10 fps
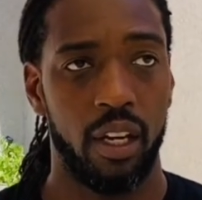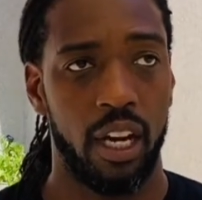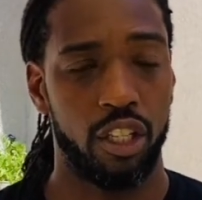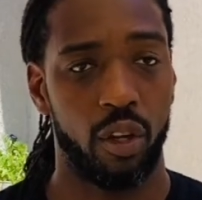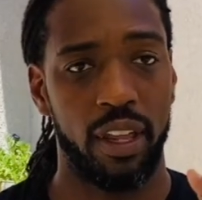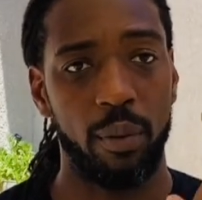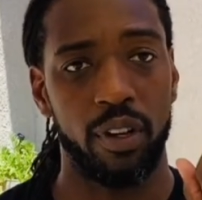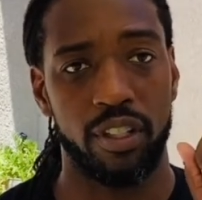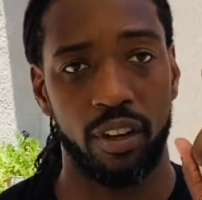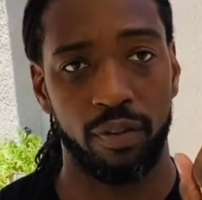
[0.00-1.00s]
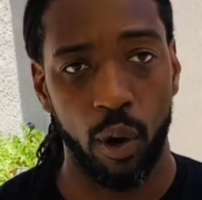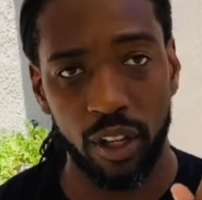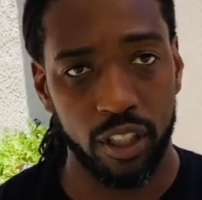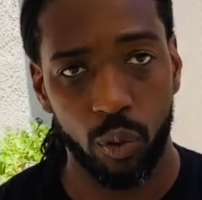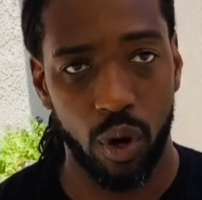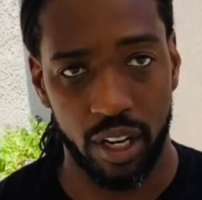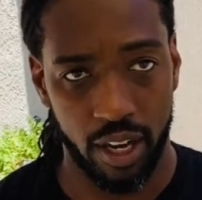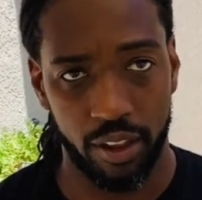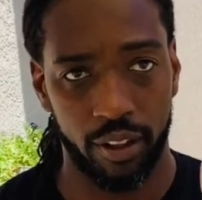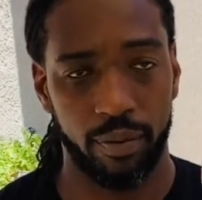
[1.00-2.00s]
And so they were devoted to one
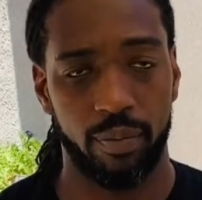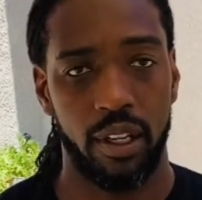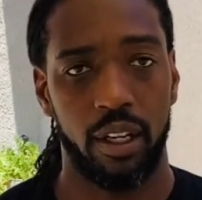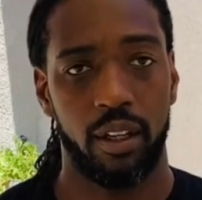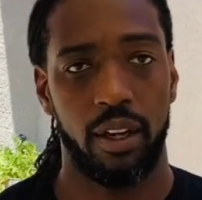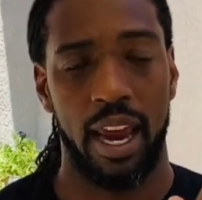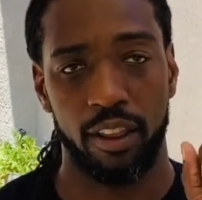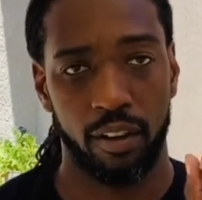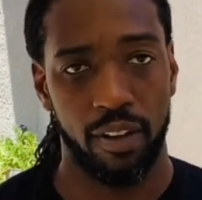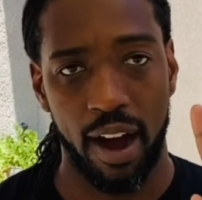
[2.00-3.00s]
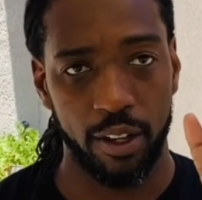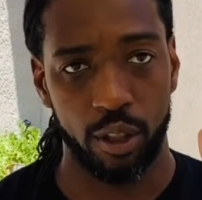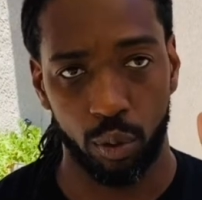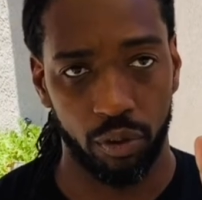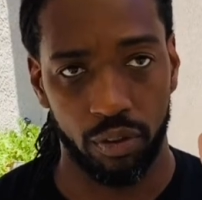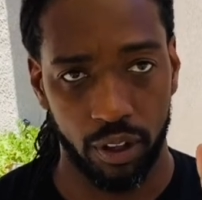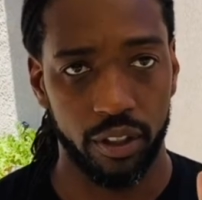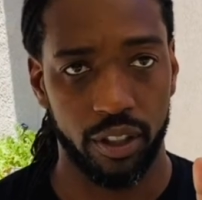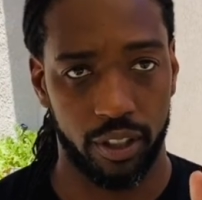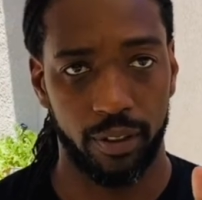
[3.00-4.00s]
another and their values were
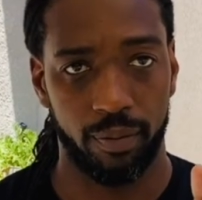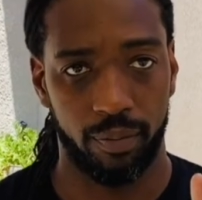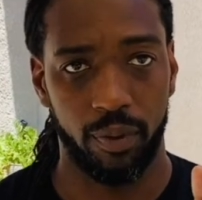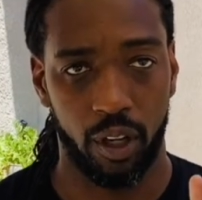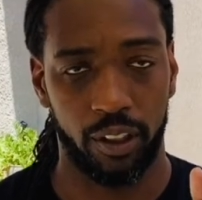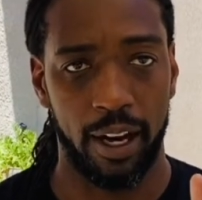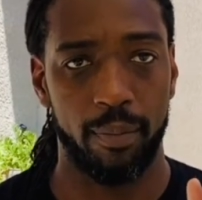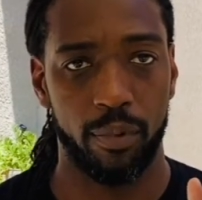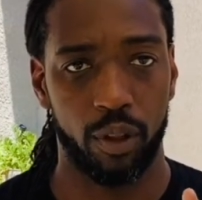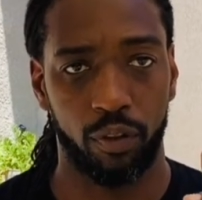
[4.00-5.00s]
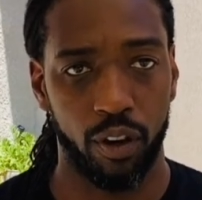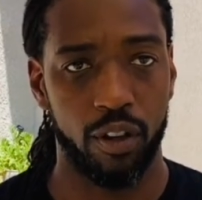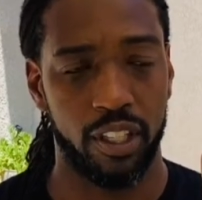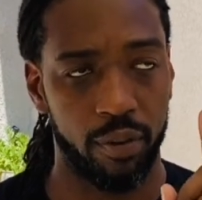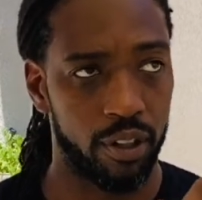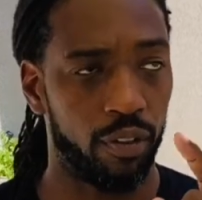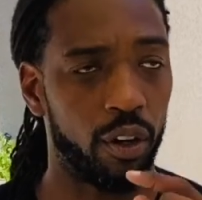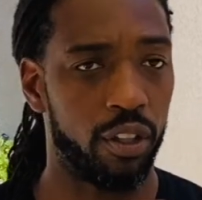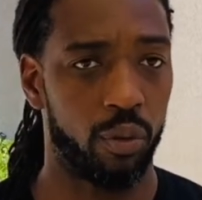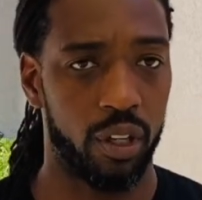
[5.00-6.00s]
reversed. Okay. So, first, they were
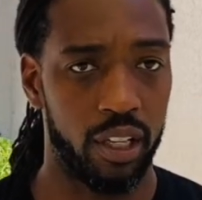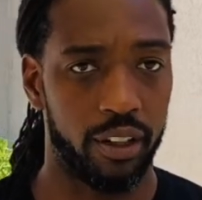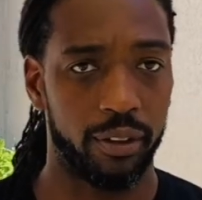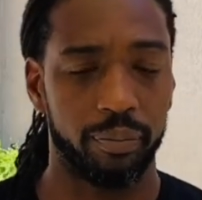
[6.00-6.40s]
devoted to one another.